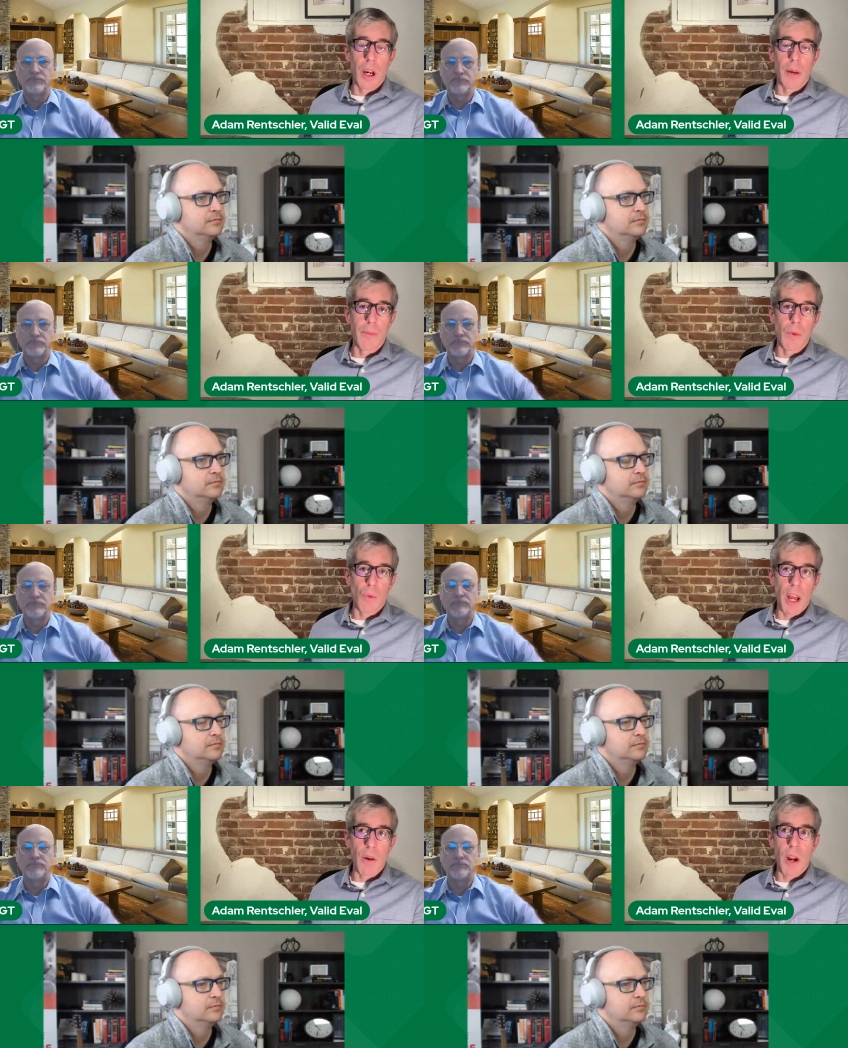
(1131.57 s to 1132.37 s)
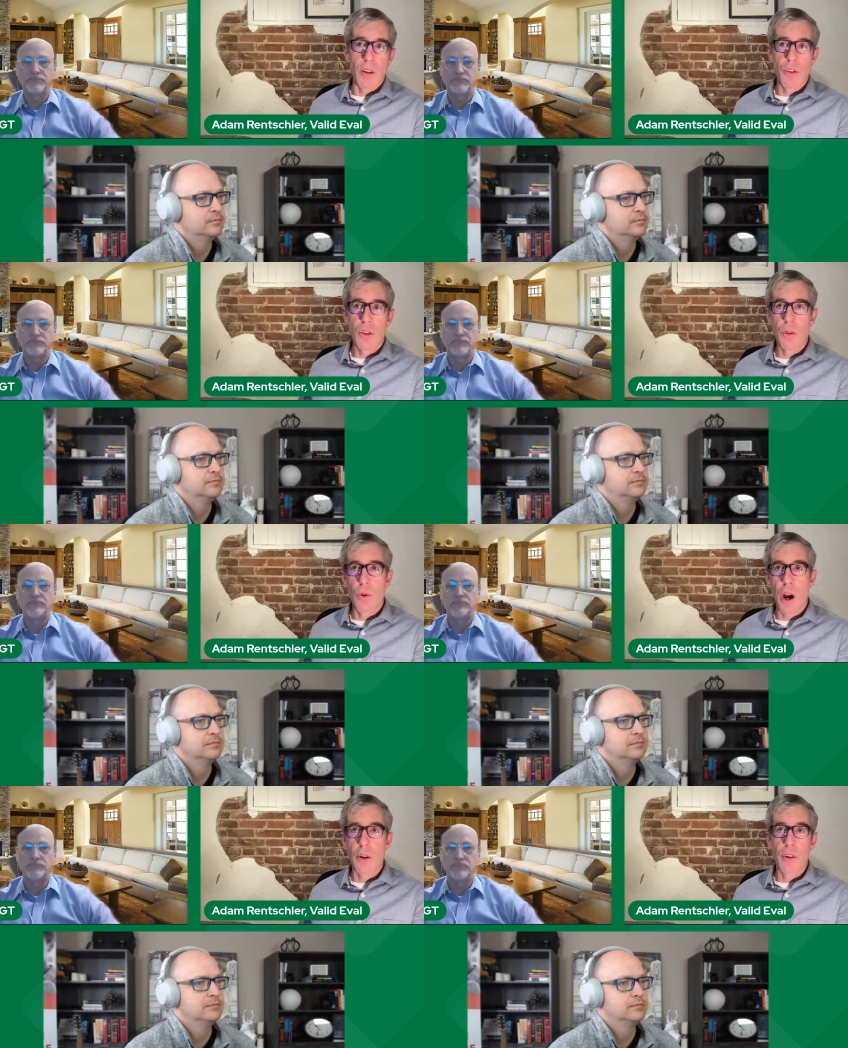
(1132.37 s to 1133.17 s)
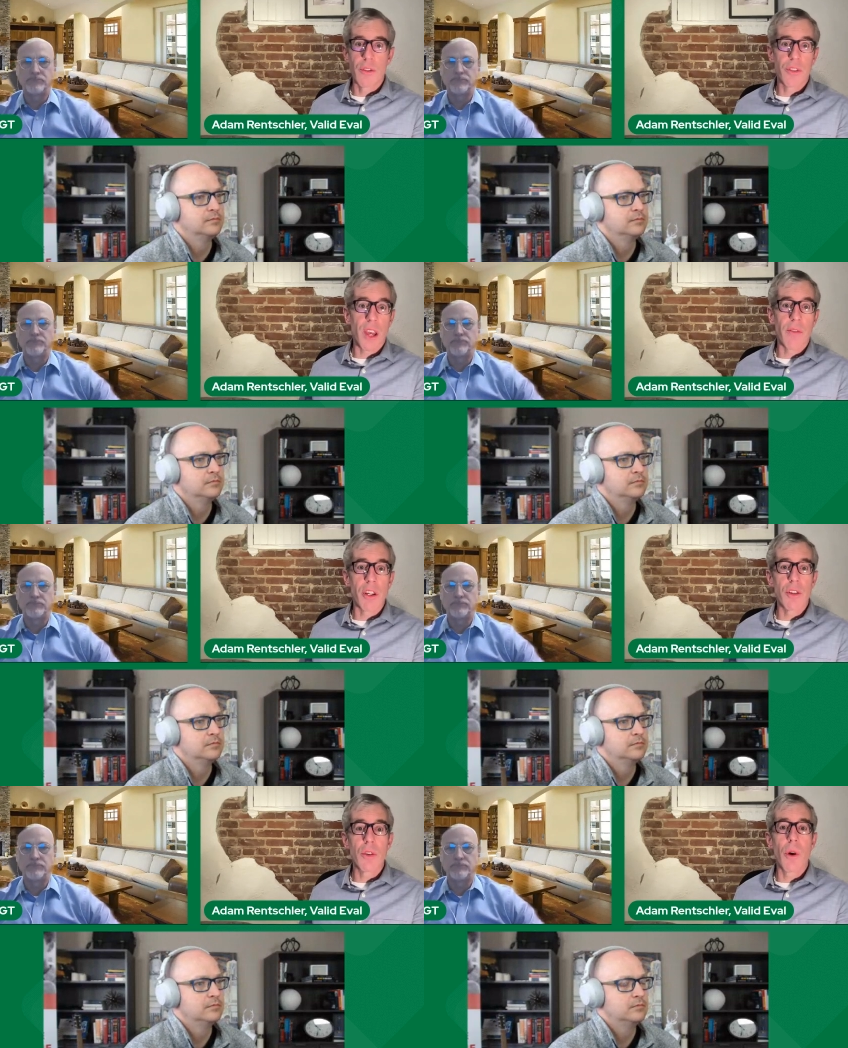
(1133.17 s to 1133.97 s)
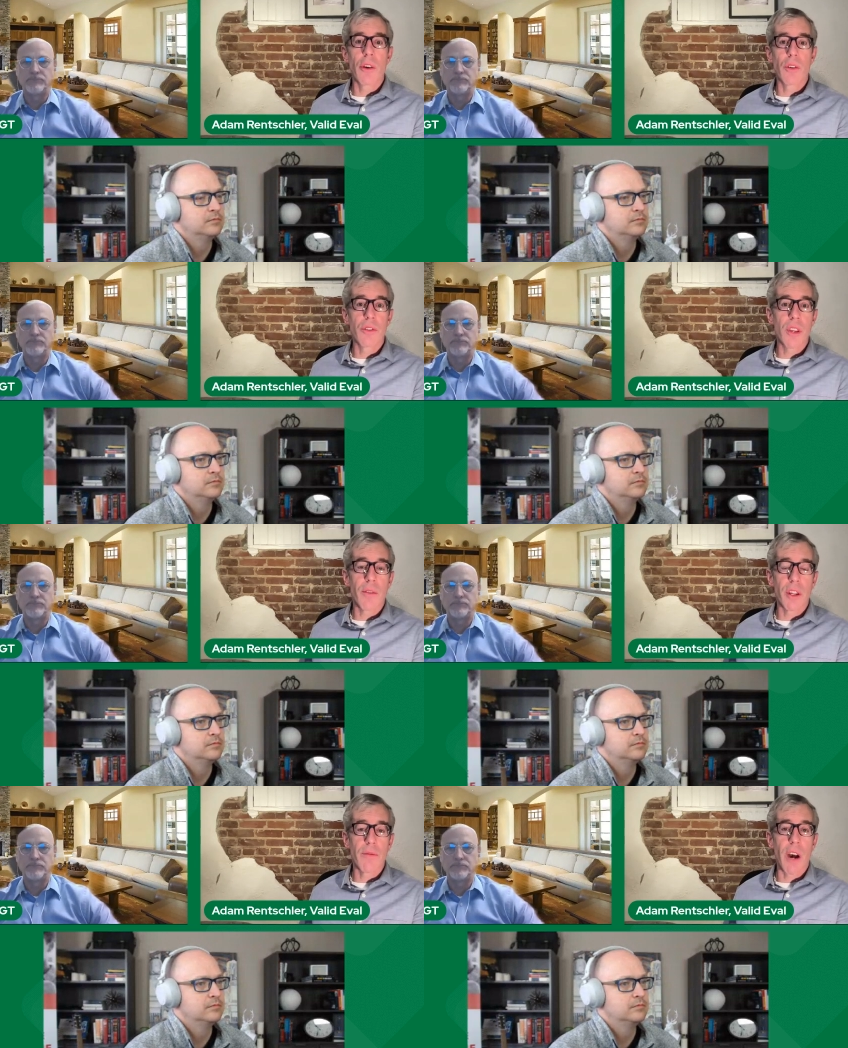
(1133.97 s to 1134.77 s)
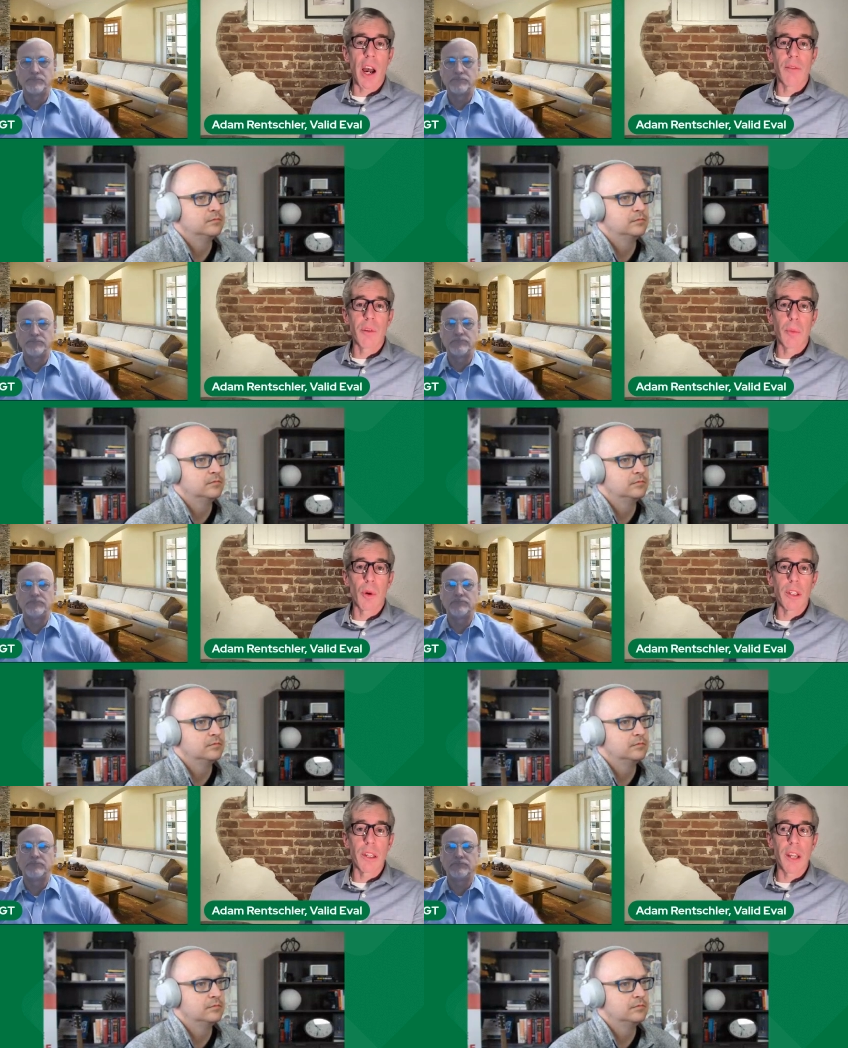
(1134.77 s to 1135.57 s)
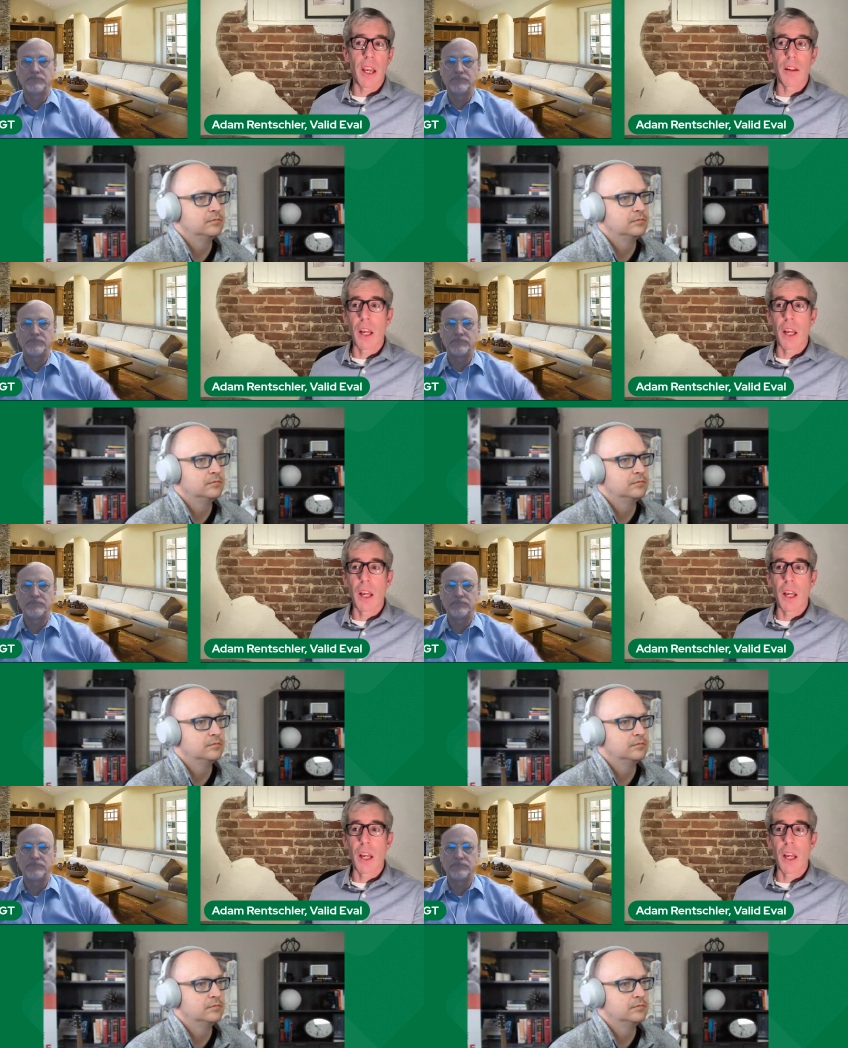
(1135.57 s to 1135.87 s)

Speaker 1: Um, right around 270, 275 deployed to date.